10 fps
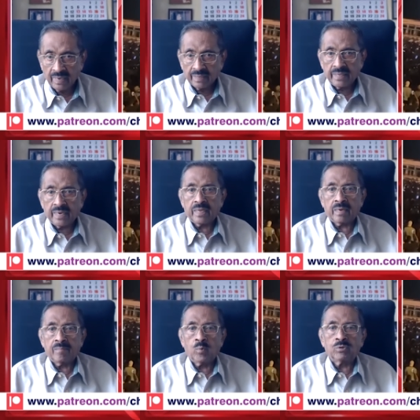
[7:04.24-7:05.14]
Then he
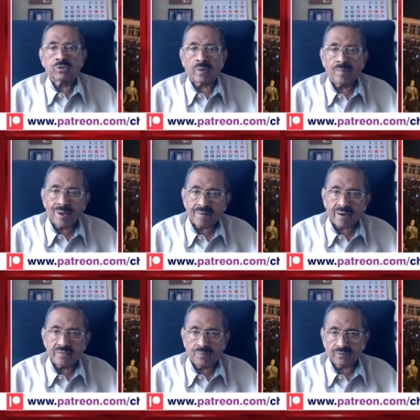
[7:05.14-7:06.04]
removed Chamal
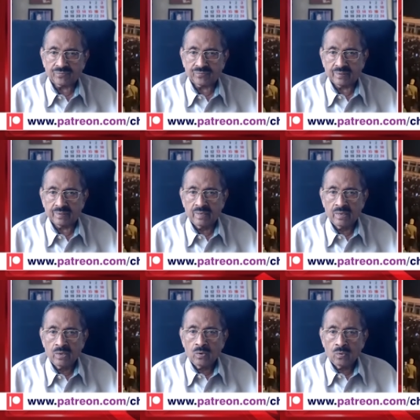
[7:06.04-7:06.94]
Rajapaksa,
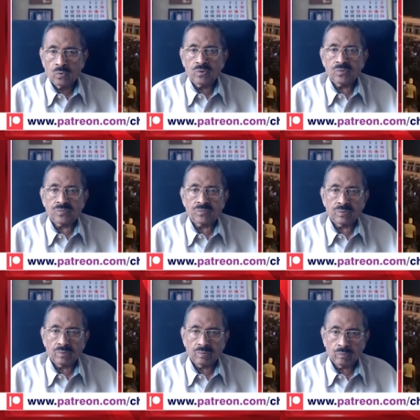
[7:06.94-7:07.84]
who is,
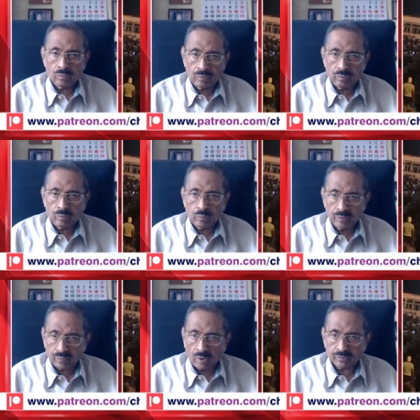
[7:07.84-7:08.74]
who
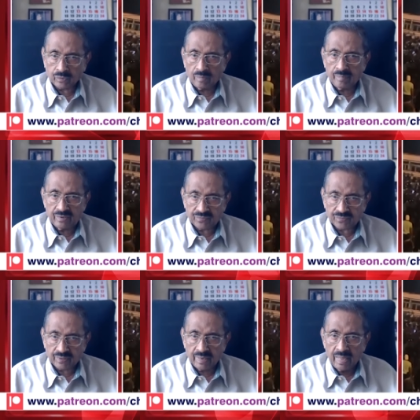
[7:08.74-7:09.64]
is also a
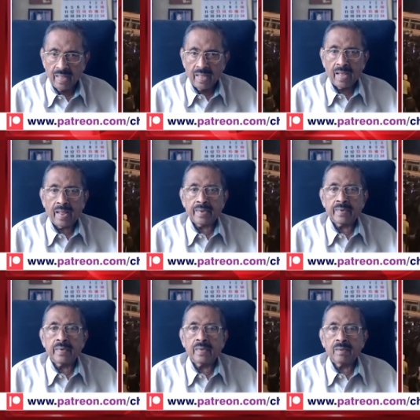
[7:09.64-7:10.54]
minister,
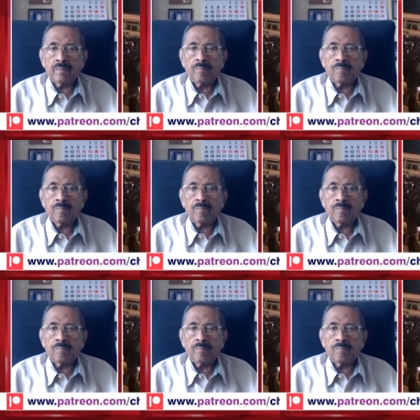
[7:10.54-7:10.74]
and uh,